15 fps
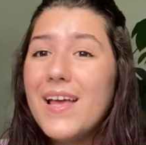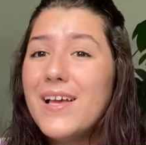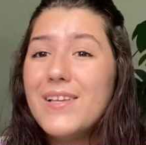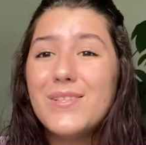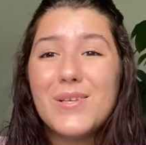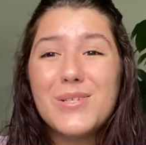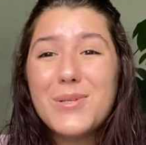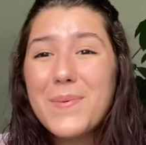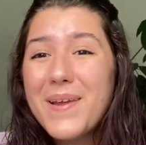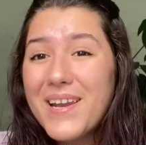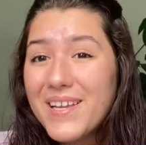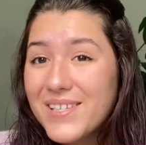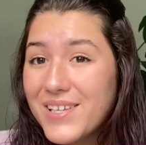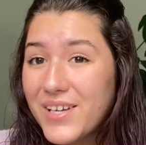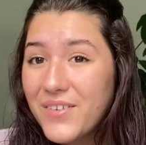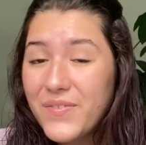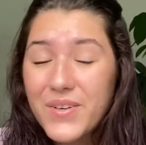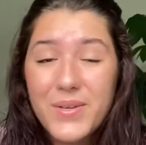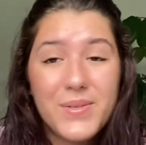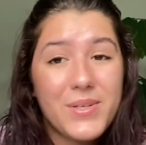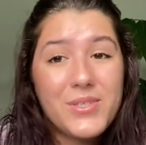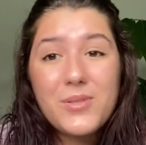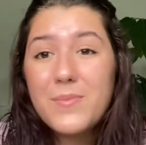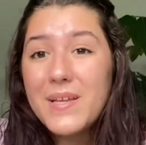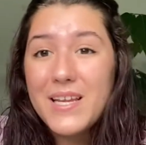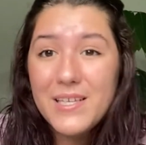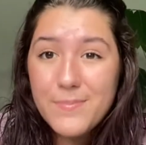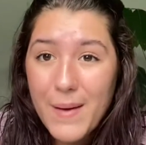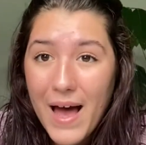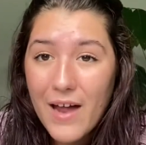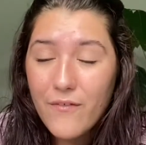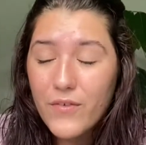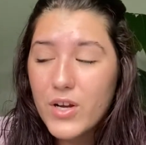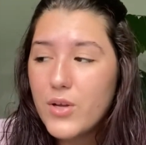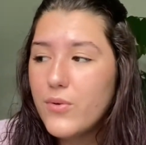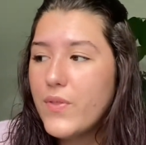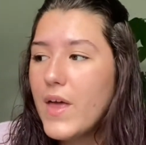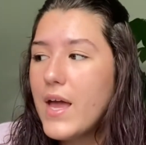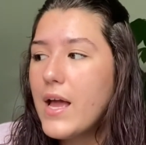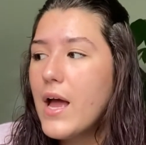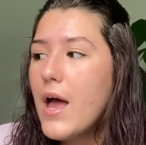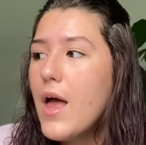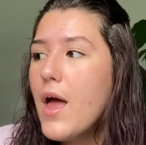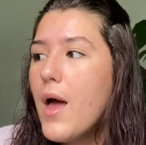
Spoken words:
social media is good for you, social media is bad for you thing,